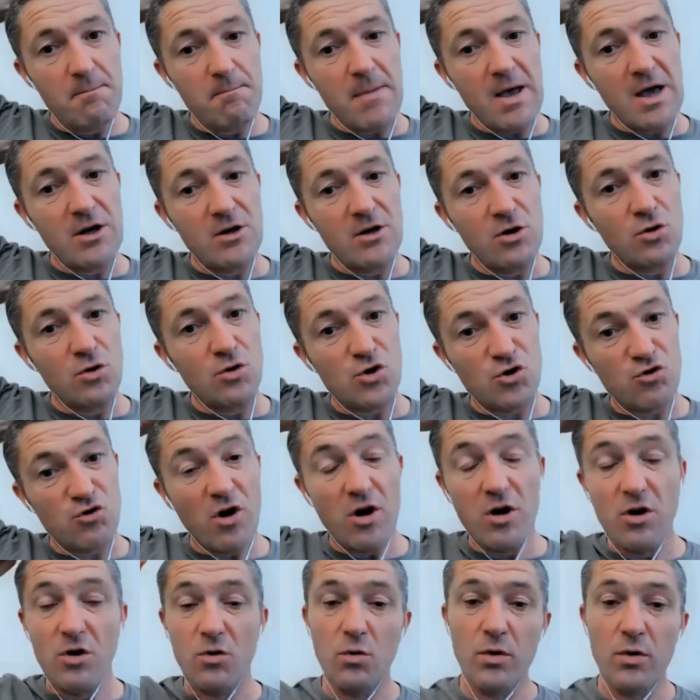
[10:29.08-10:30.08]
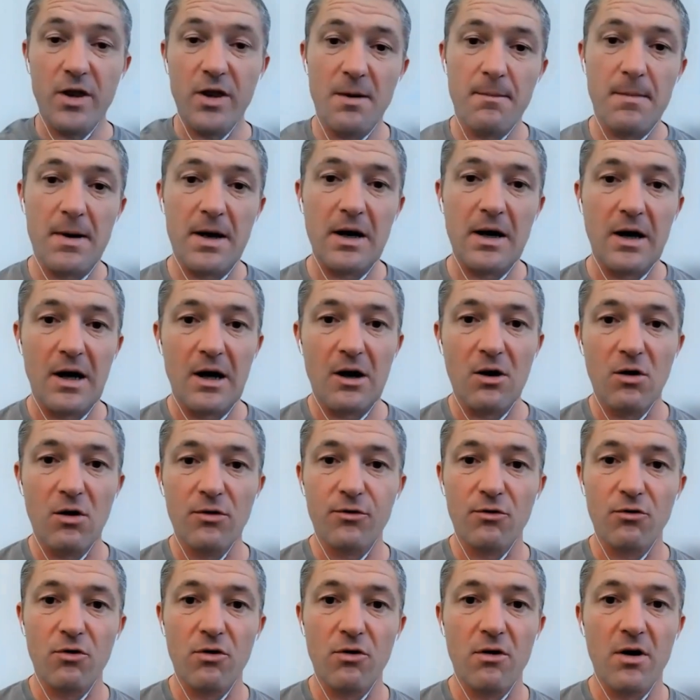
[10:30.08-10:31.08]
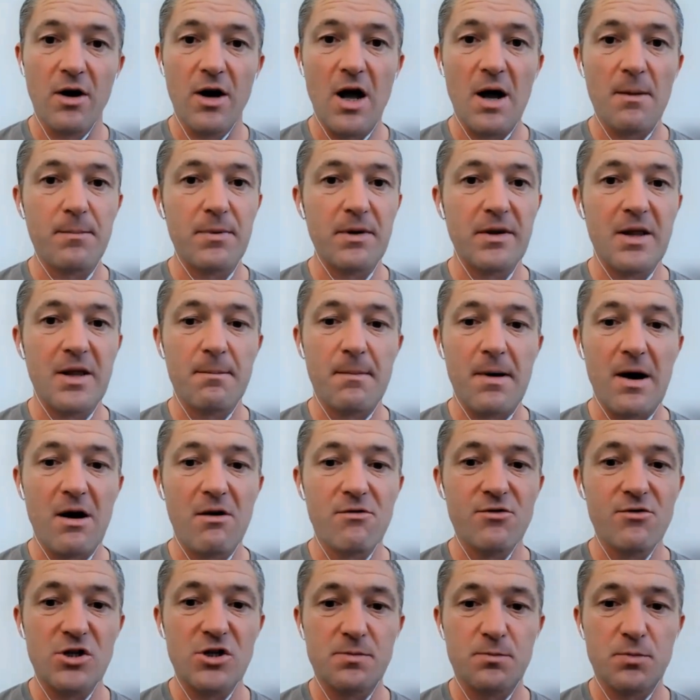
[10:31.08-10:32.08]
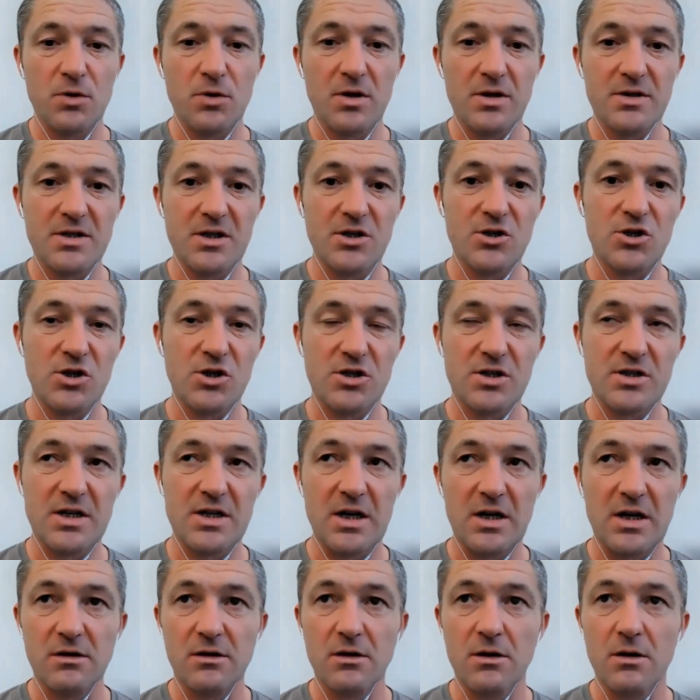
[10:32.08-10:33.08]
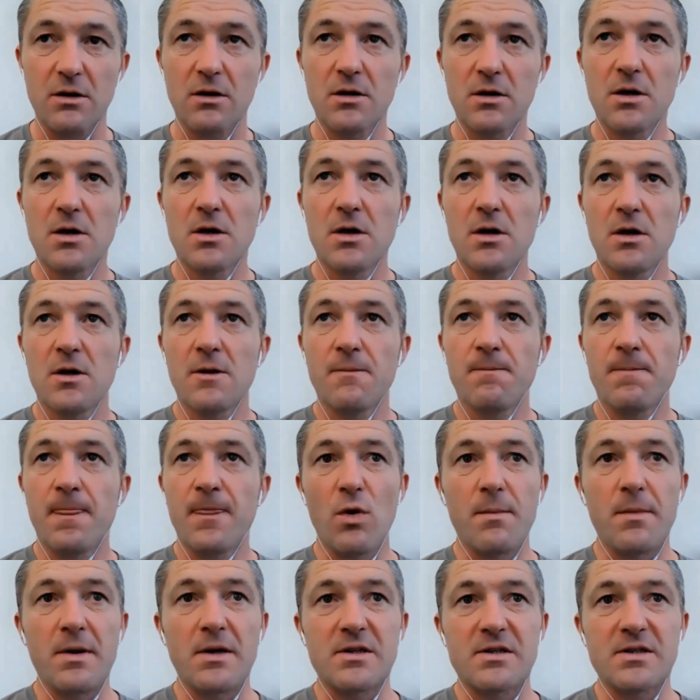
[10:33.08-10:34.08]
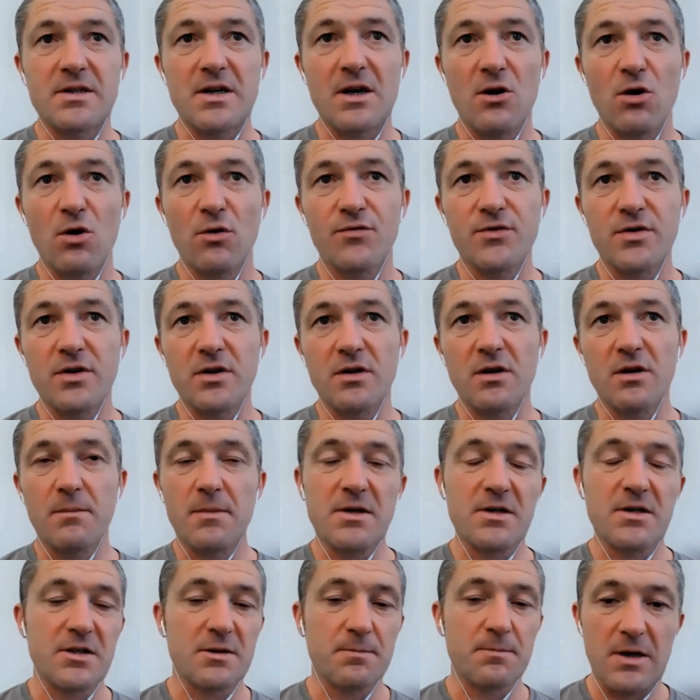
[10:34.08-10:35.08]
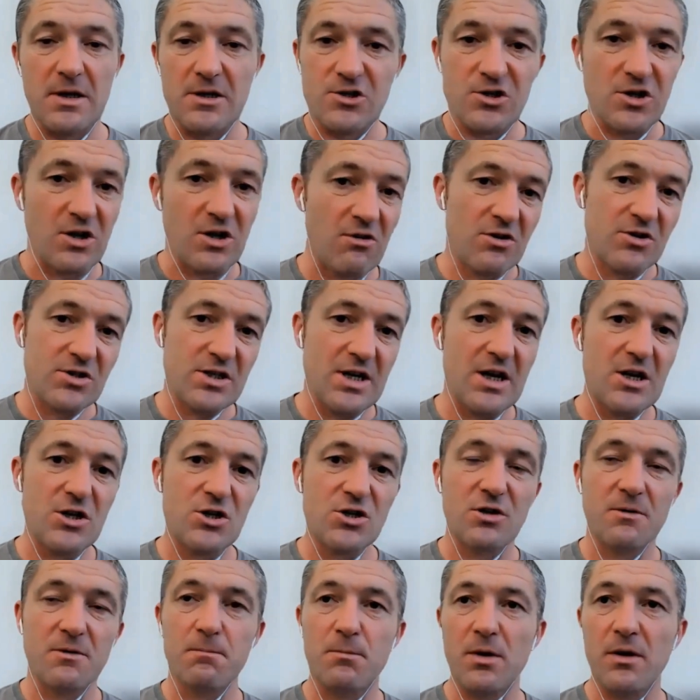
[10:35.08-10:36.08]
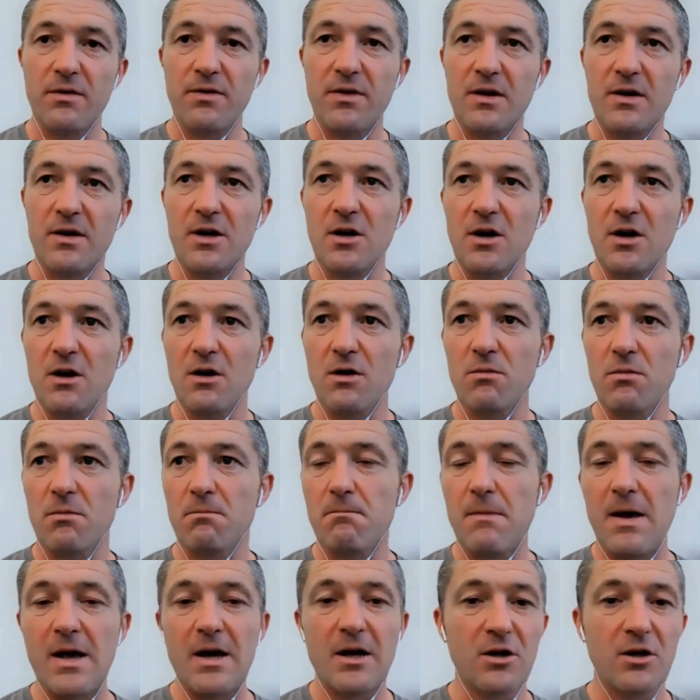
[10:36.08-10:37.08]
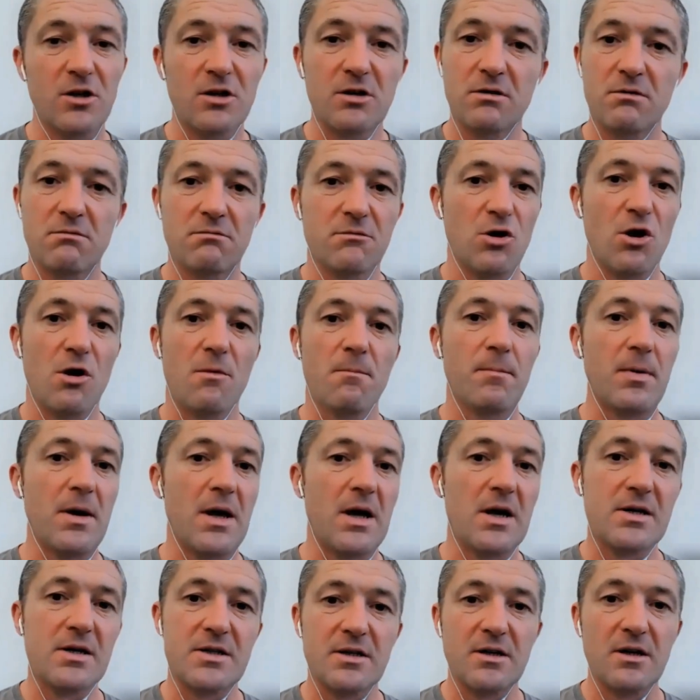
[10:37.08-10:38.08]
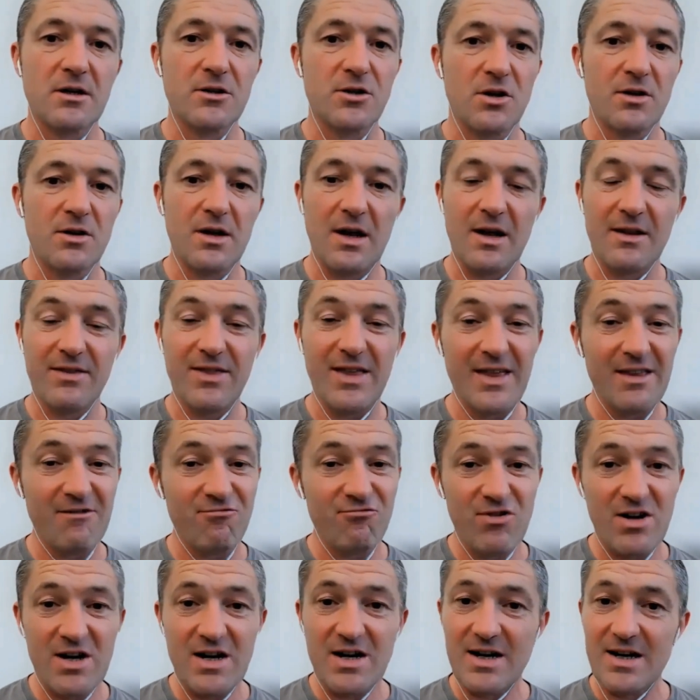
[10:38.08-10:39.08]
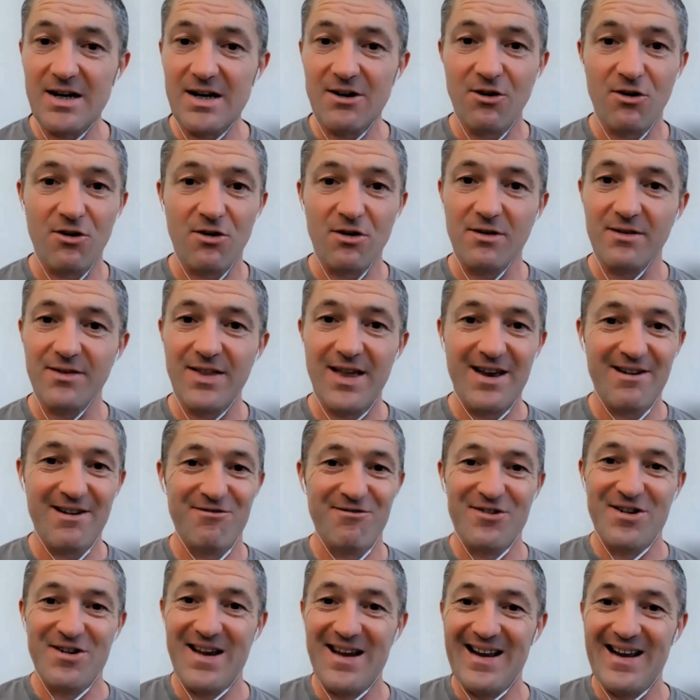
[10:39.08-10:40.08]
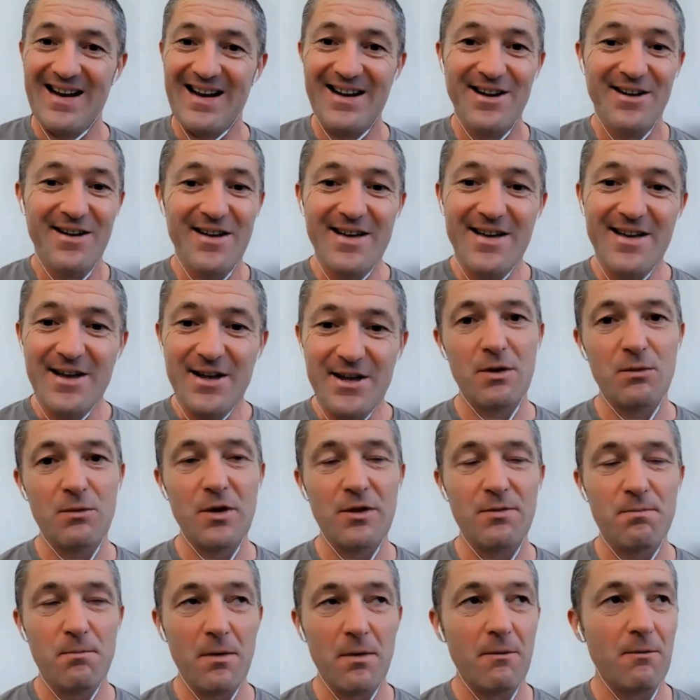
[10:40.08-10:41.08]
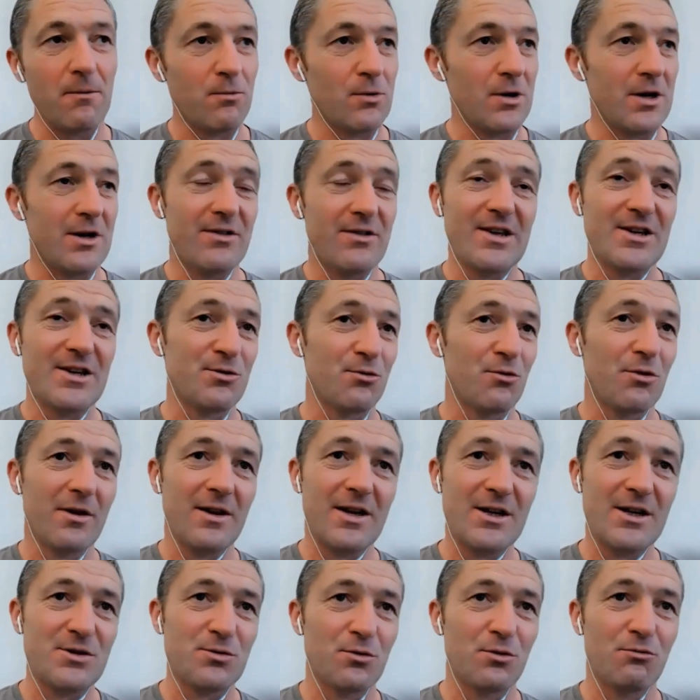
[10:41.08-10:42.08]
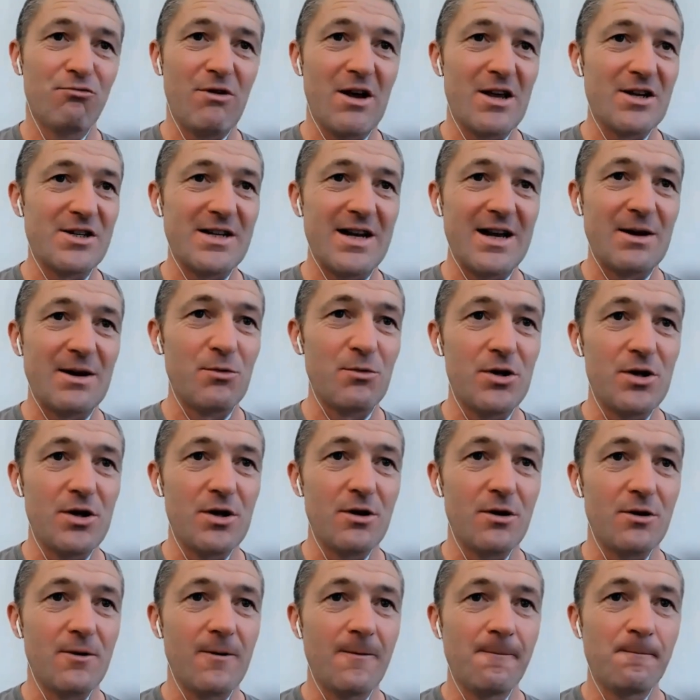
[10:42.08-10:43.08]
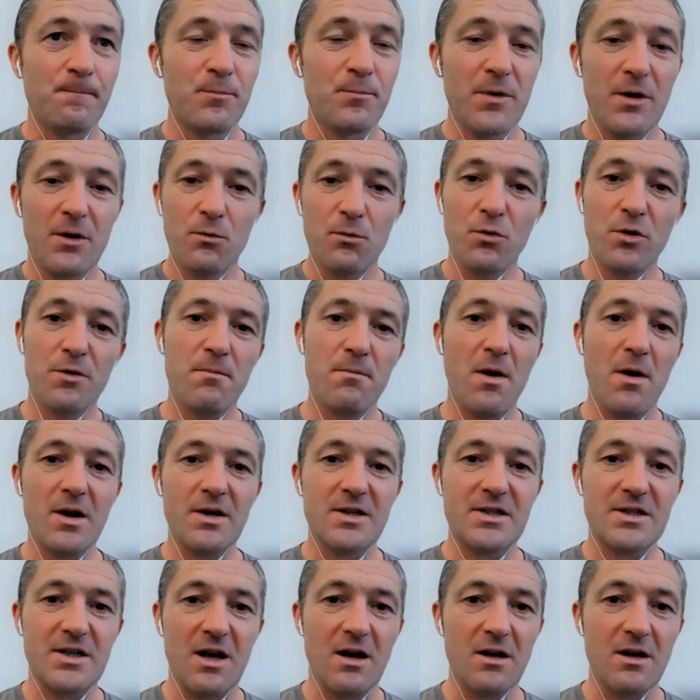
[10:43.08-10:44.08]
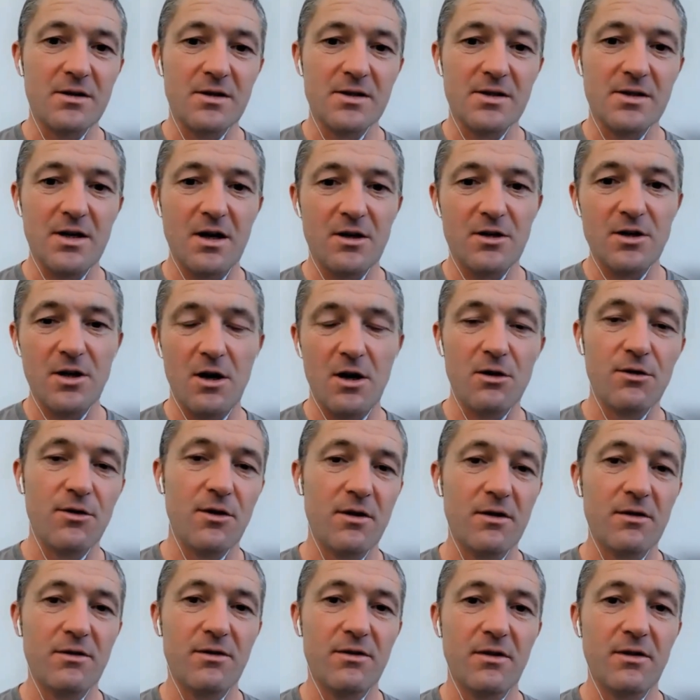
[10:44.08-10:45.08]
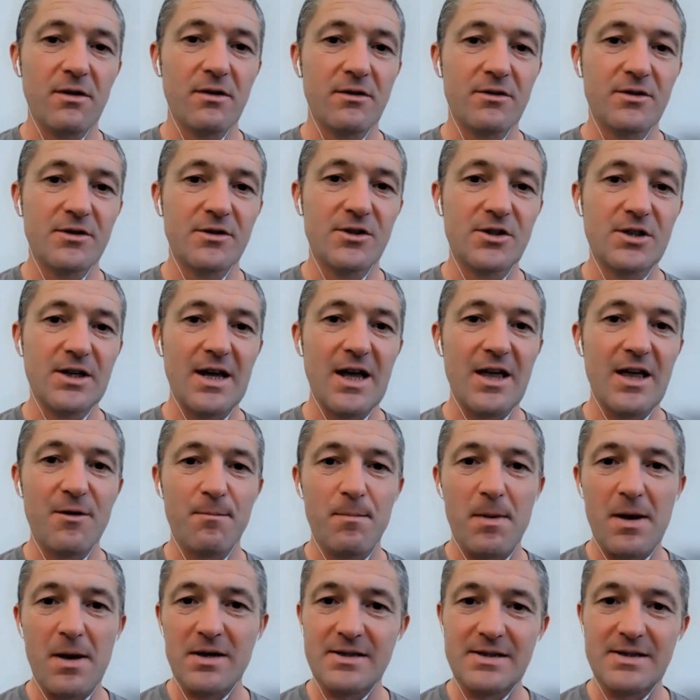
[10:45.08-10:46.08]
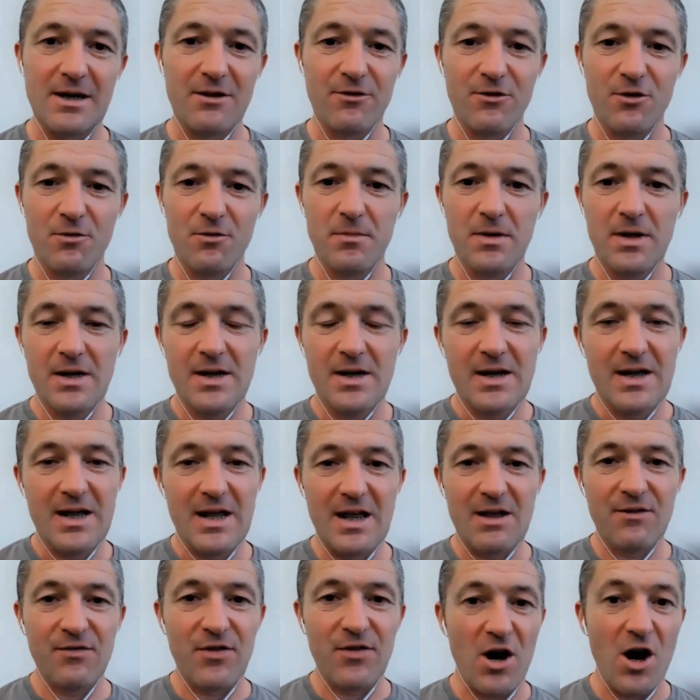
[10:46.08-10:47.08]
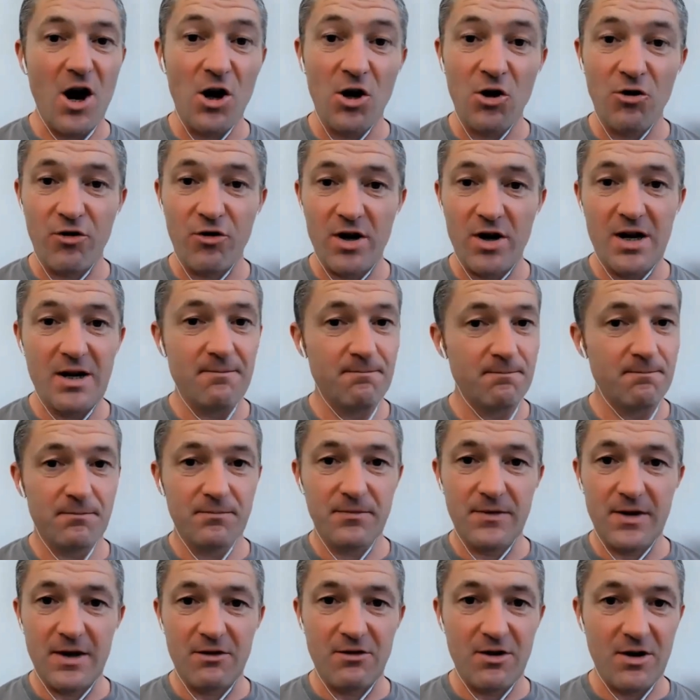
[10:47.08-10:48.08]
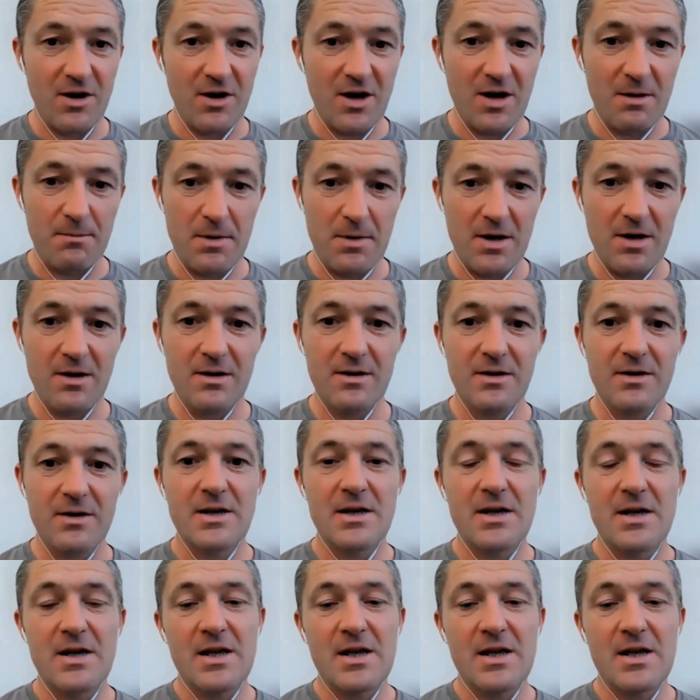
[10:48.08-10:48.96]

men who struggle with their mental health or are unhappy in their marriages because I just think that women say often, I mean, this is a big generalization, but you know, men are complex and I don't, they're really not really. With, with well, this will this will resonate with you. With my sons, I know that to get the best out of them, if they're hungry, they're a nightmare.